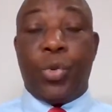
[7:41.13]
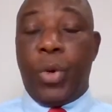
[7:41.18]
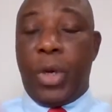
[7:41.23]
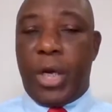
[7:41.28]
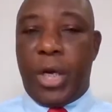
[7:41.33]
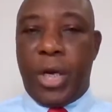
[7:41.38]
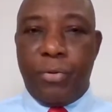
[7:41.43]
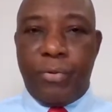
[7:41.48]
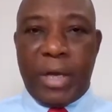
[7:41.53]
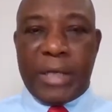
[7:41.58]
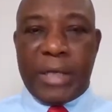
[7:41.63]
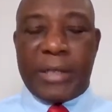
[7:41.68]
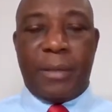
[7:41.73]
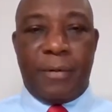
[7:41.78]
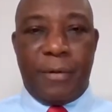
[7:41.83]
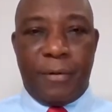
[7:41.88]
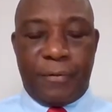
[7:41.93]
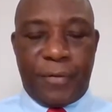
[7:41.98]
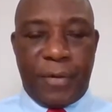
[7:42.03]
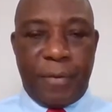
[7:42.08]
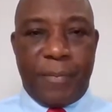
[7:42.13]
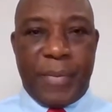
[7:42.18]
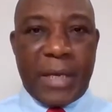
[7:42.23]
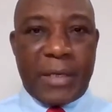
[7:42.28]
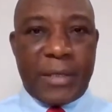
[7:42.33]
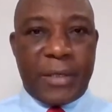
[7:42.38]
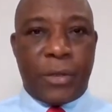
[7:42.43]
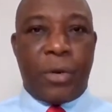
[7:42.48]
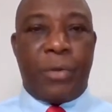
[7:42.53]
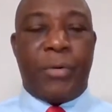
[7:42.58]
We curate some of the
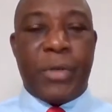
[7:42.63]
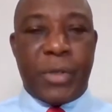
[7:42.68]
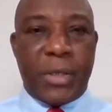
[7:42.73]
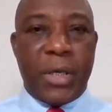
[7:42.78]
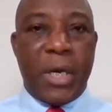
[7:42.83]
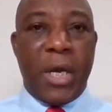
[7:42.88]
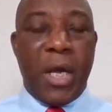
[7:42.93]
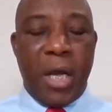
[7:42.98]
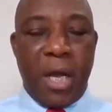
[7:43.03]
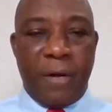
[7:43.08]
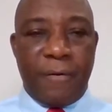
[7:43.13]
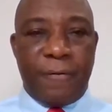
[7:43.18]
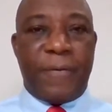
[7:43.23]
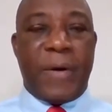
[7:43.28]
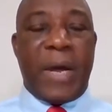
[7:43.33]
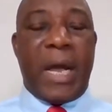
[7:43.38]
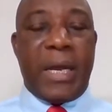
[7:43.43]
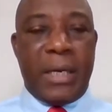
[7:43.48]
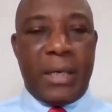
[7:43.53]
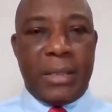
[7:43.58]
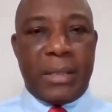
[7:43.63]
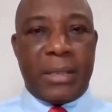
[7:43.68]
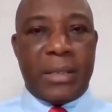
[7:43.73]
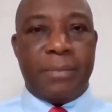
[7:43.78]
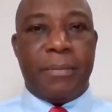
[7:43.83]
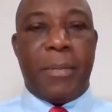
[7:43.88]
best stories in finance,